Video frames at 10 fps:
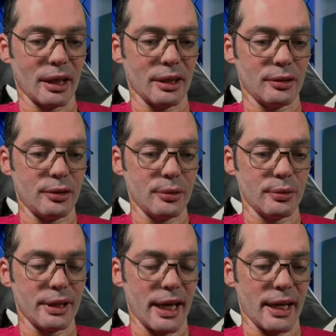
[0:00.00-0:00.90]
I do
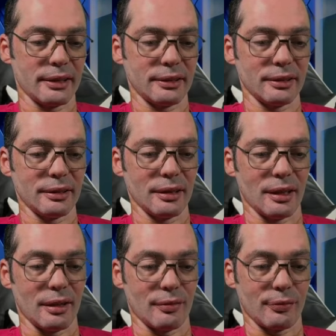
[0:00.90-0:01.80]
get
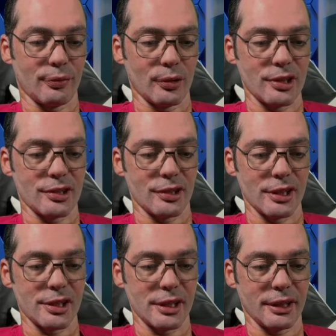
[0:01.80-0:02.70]
a 4-star
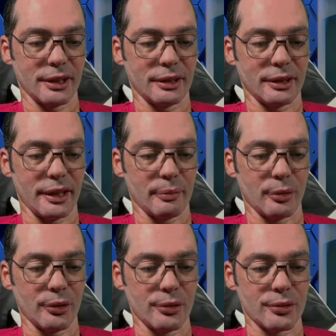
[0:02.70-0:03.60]
chicken, 10
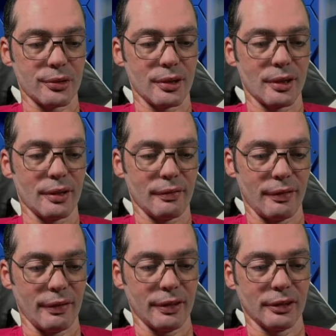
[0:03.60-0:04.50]
brews,
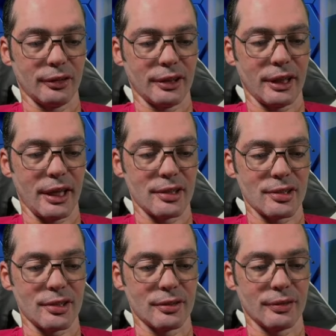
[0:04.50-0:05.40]
500 cane
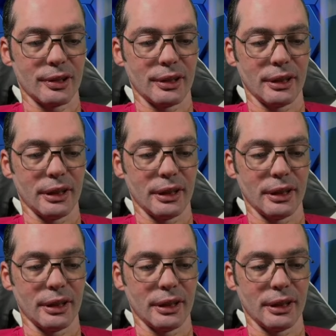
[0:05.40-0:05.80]
silver.